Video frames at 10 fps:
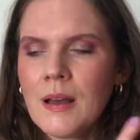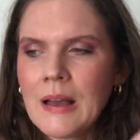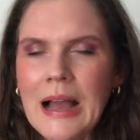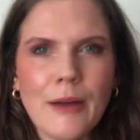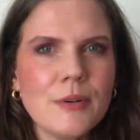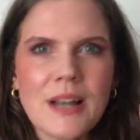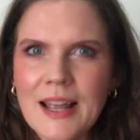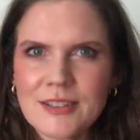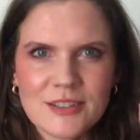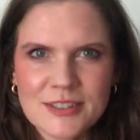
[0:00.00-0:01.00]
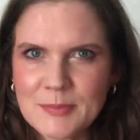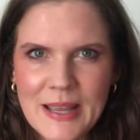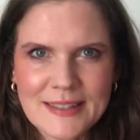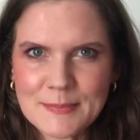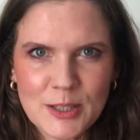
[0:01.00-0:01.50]
I would like to just
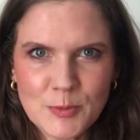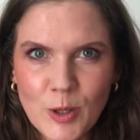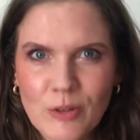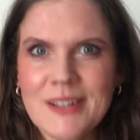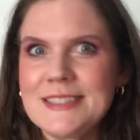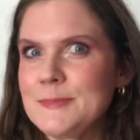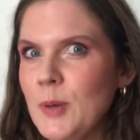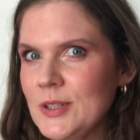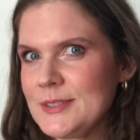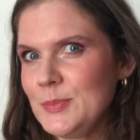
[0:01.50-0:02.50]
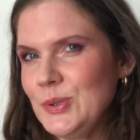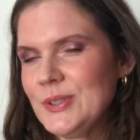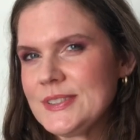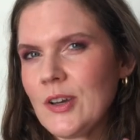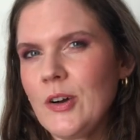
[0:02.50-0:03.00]
make as much progress as possible.
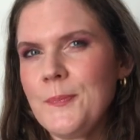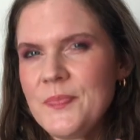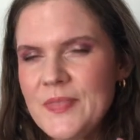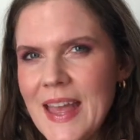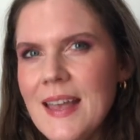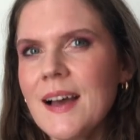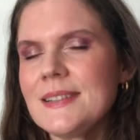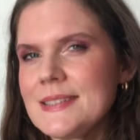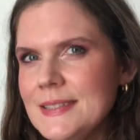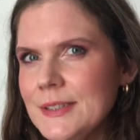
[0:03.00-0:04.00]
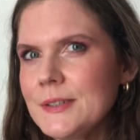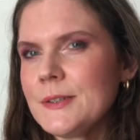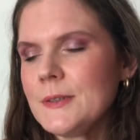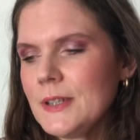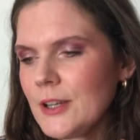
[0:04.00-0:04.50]
So they are
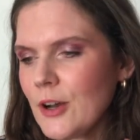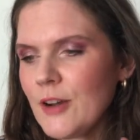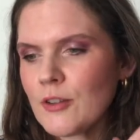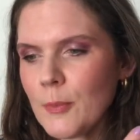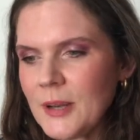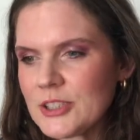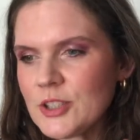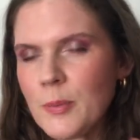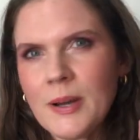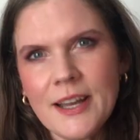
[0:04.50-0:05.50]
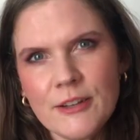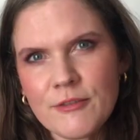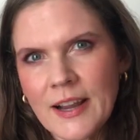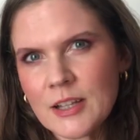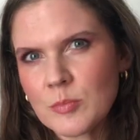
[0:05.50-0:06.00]
still, you know, I've got a blush topper and a
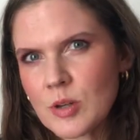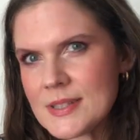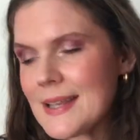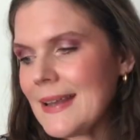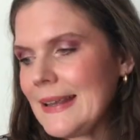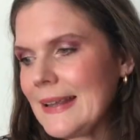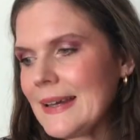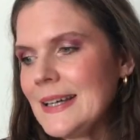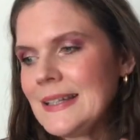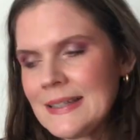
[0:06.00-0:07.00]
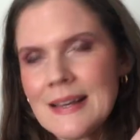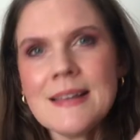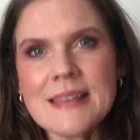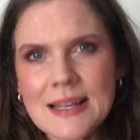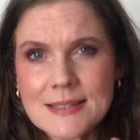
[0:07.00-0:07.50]
Franken bronzer in here.
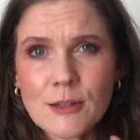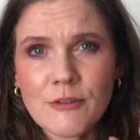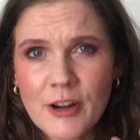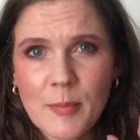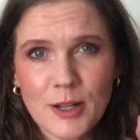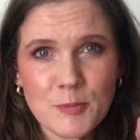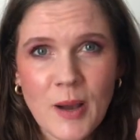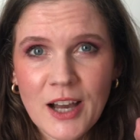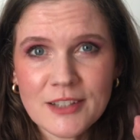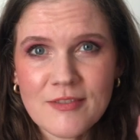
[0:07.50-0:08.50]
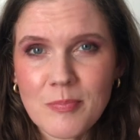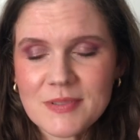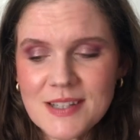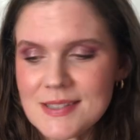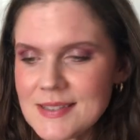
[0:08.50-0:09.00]
They're still very much part of
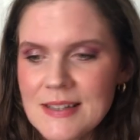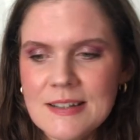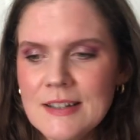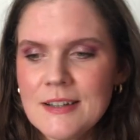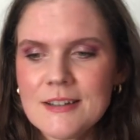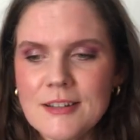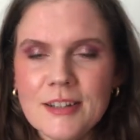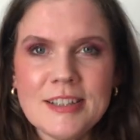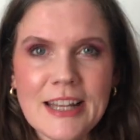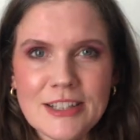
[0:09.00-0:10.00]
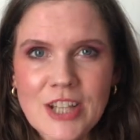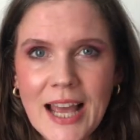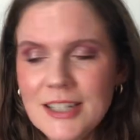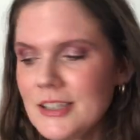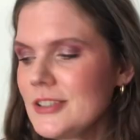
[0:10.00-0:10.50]
this 30-day
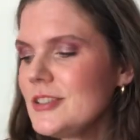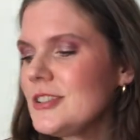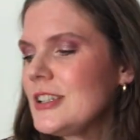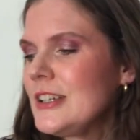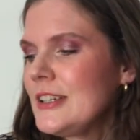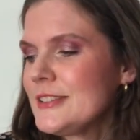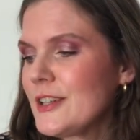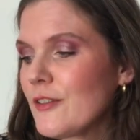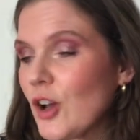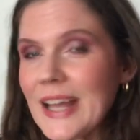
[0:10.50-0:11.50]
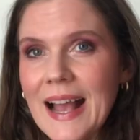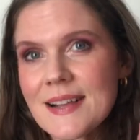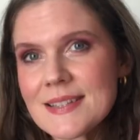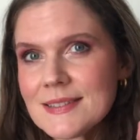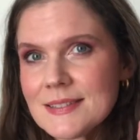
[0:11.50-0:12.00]
challenge. So I've got
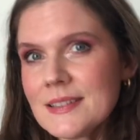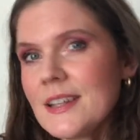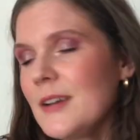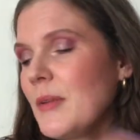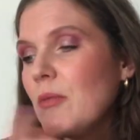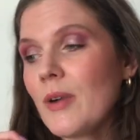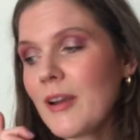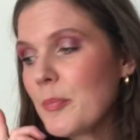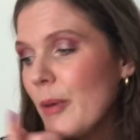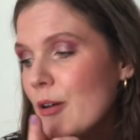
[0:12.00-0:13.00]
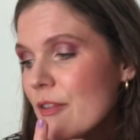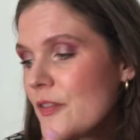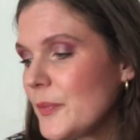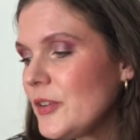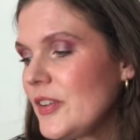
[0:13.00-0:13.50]
access to them. I'm wearing both of
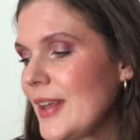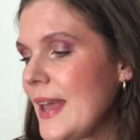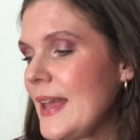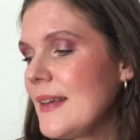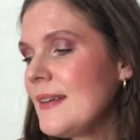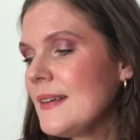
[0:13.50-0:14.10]
them today.